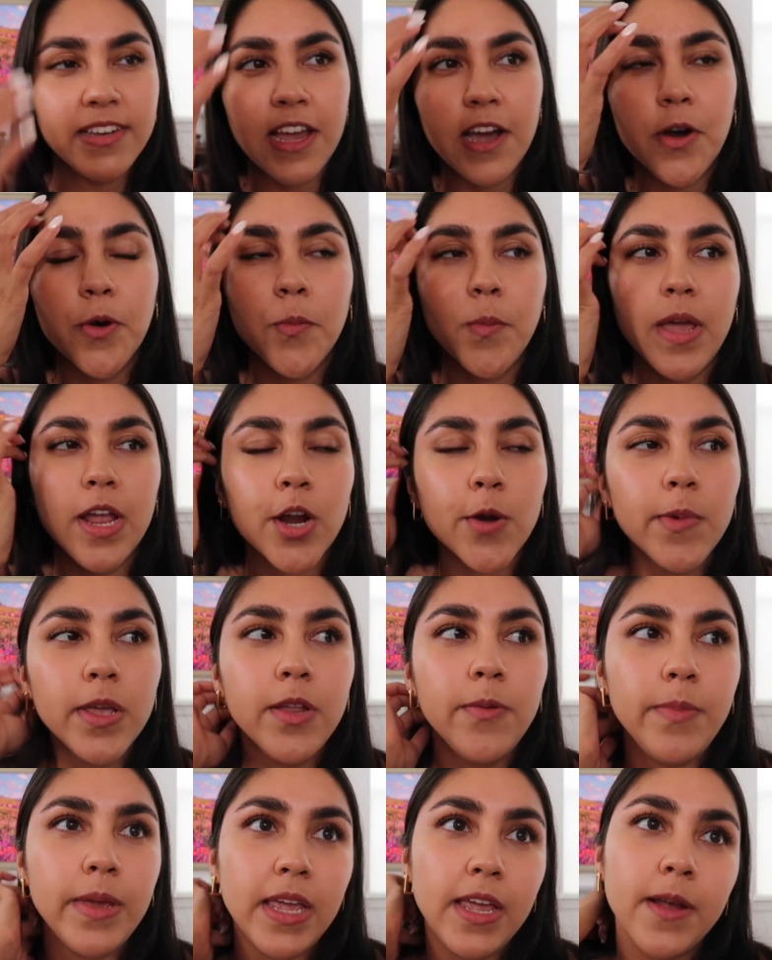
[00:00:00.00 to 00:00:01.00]
Now,
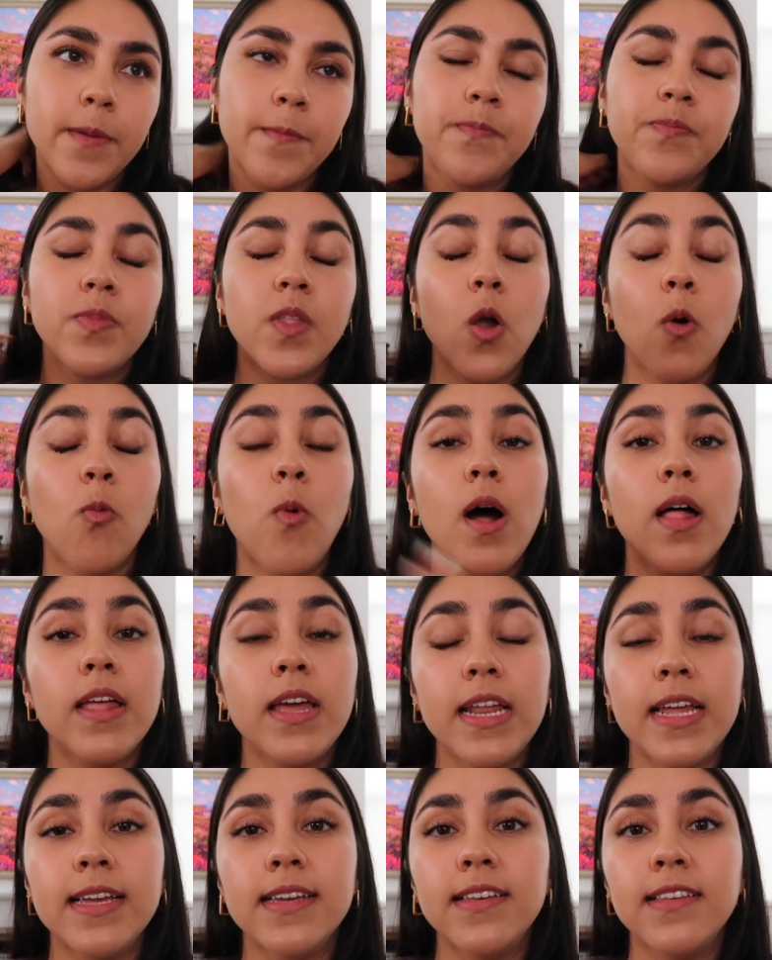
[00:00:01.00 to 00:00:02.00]
Airbnb, while
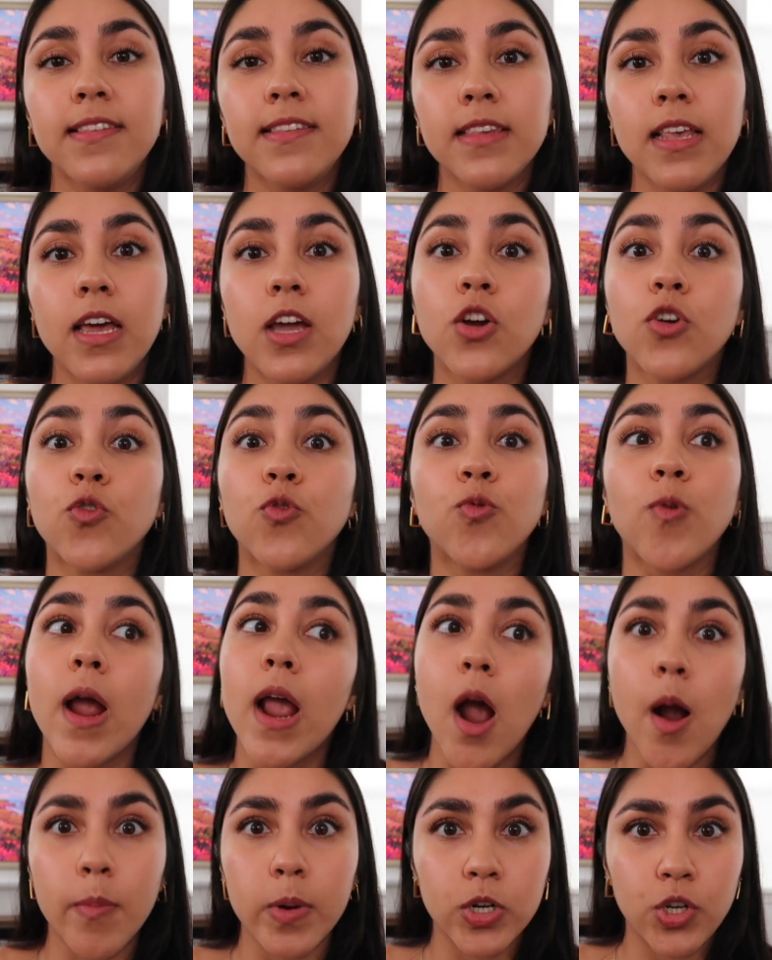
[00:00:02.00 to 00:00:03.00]
it is a
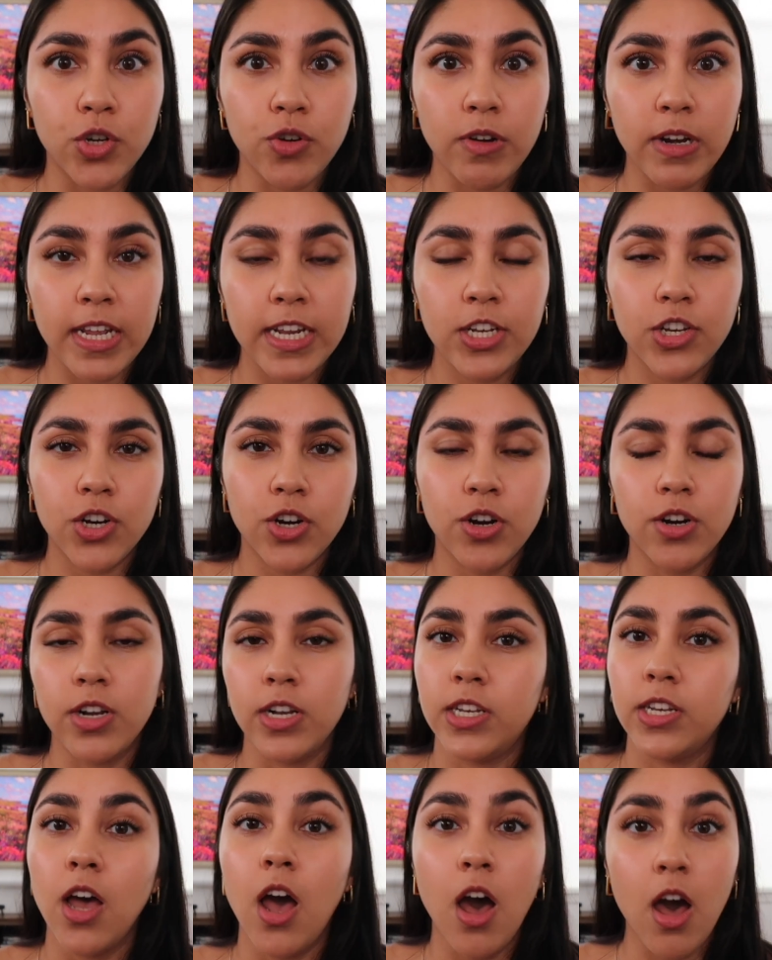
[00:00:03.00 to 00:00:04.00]
great opportunity to earn
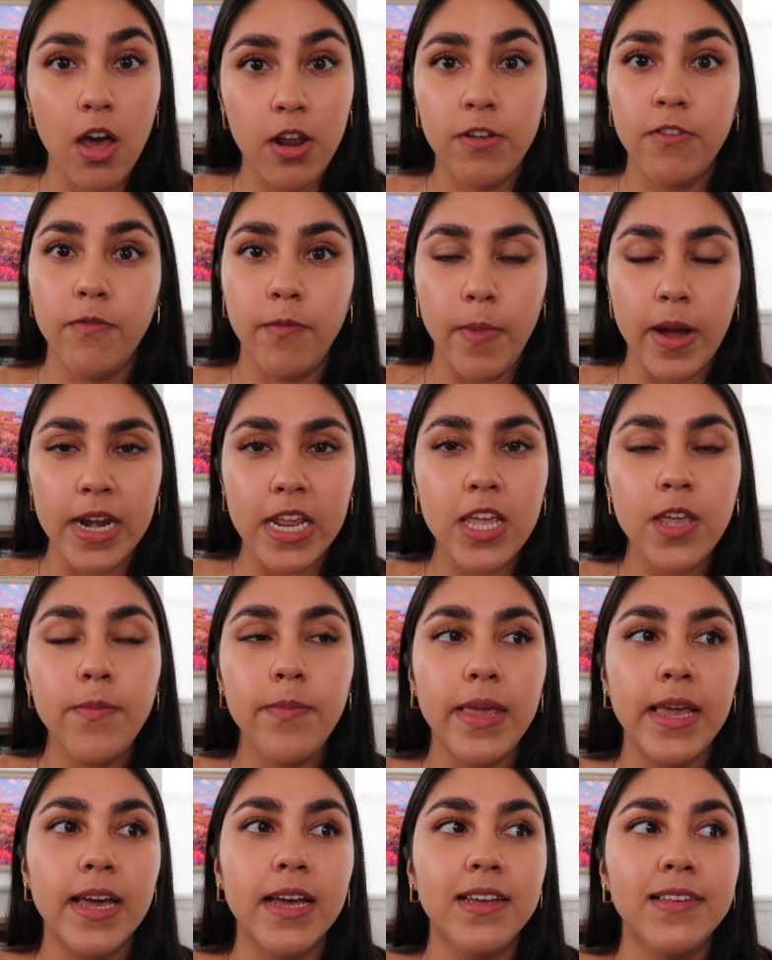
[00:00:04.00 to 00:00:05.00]
a ton of money
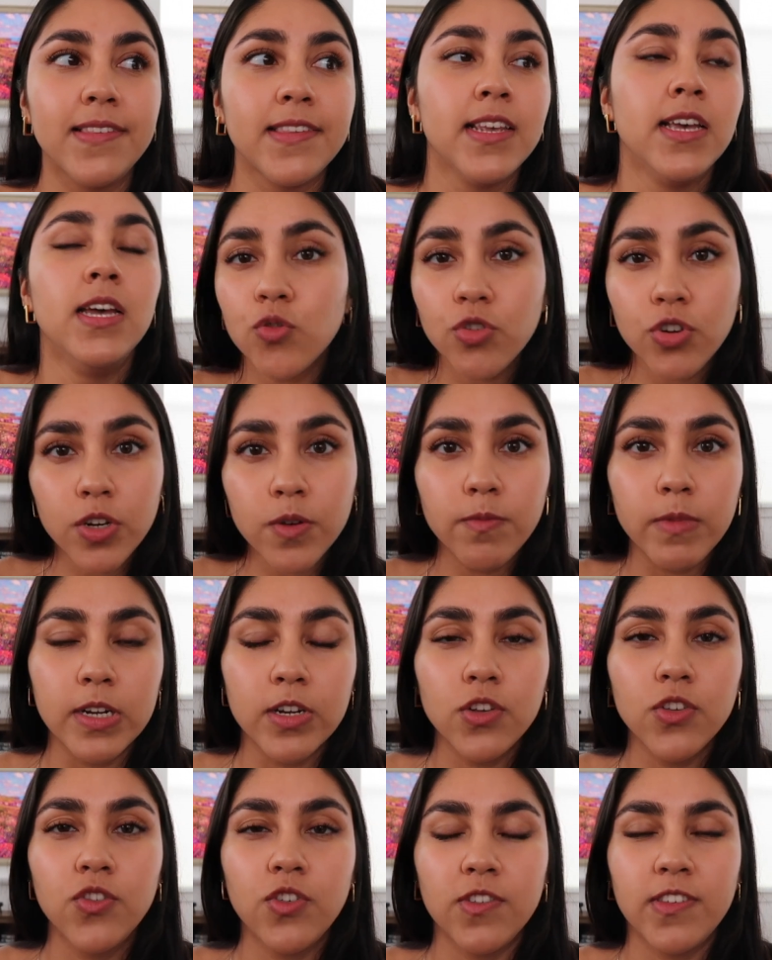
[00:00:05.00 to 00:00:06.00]
because short-term
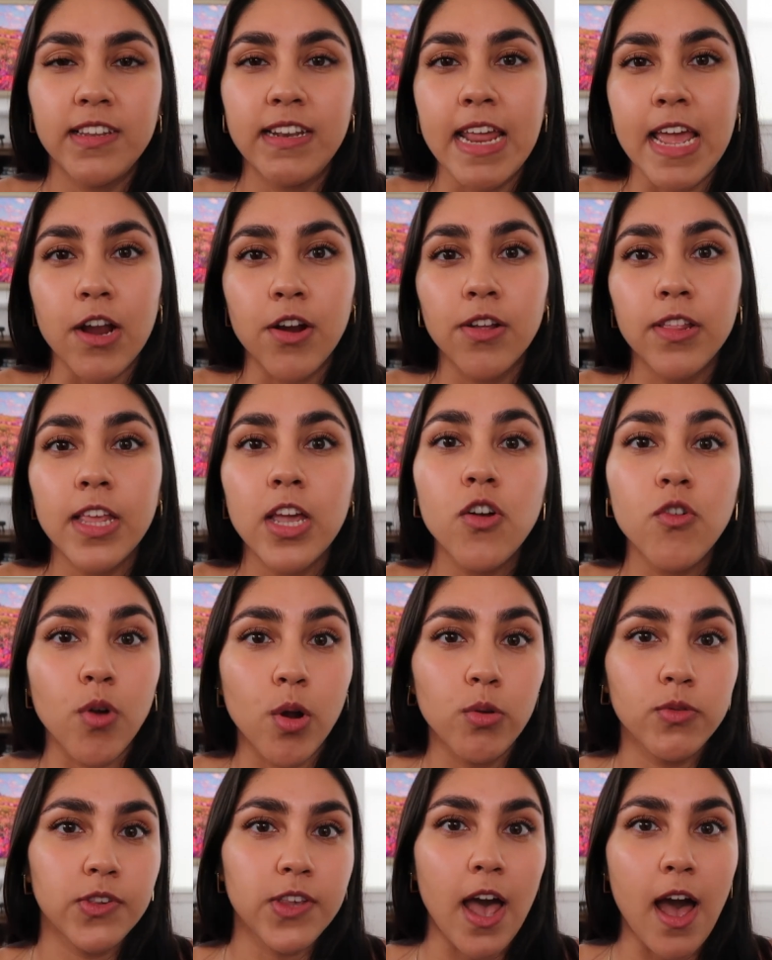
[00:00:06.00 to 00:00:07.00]
rentals just inherently
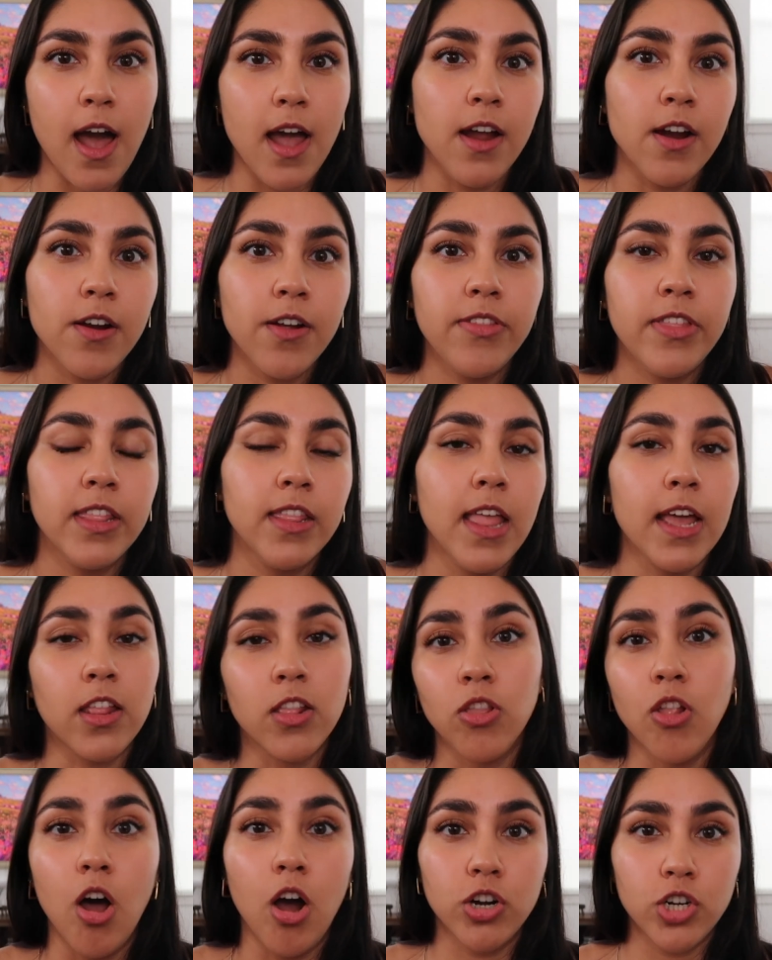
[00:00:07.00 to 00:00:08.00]
gross higher than
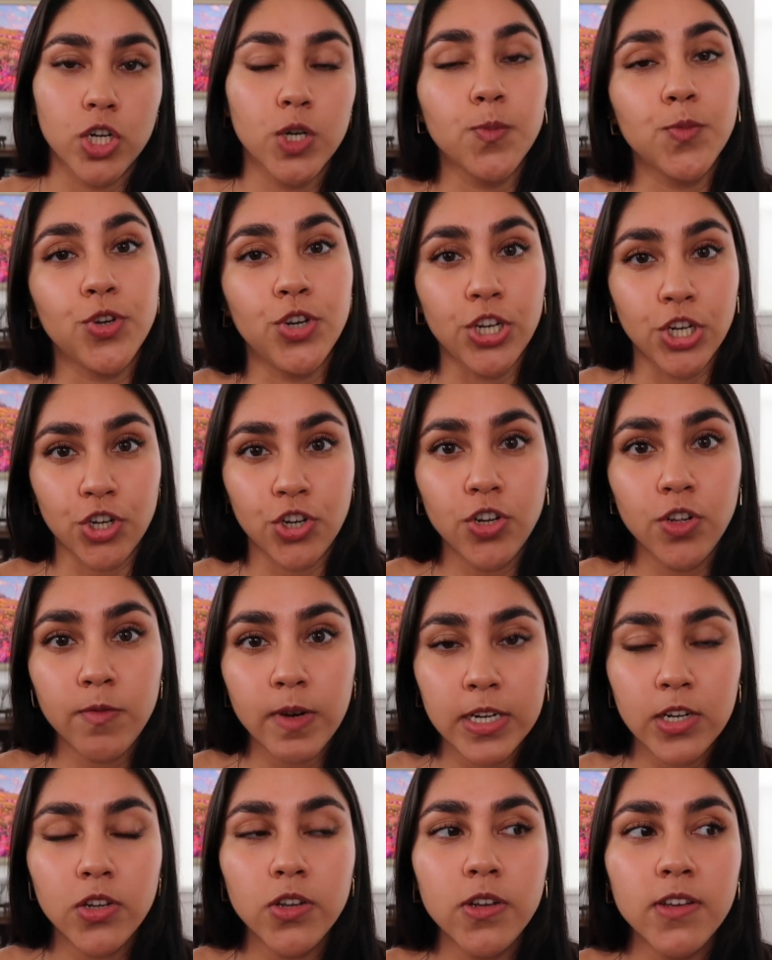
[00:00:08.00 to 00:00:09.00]
like long-term traditional
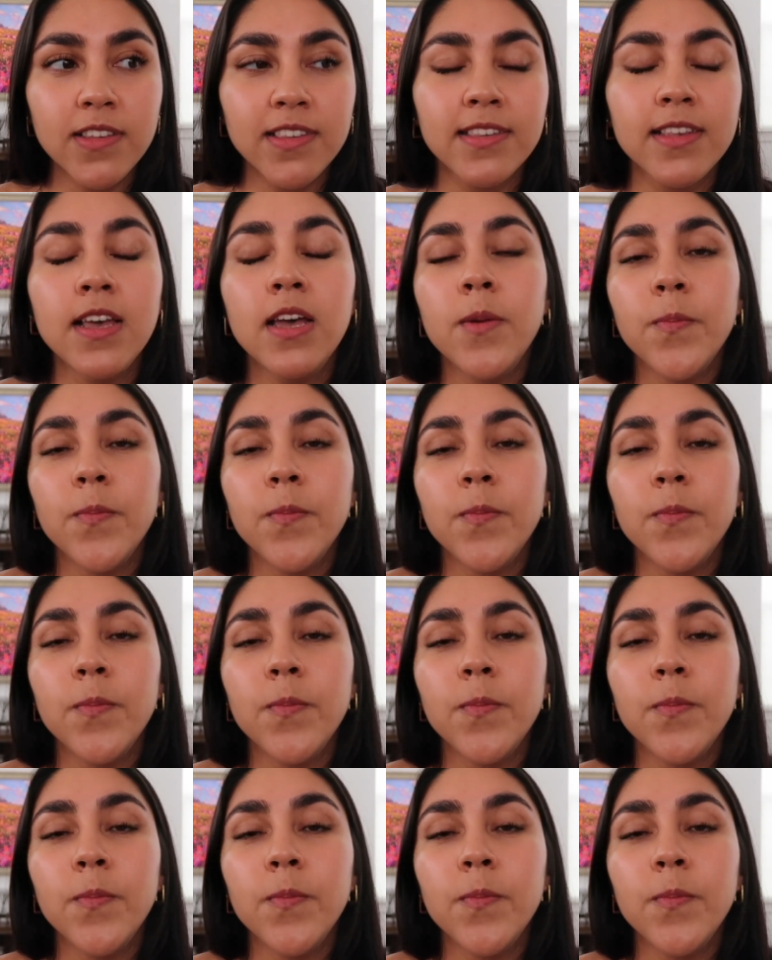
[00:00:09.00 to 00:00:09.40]
rentals,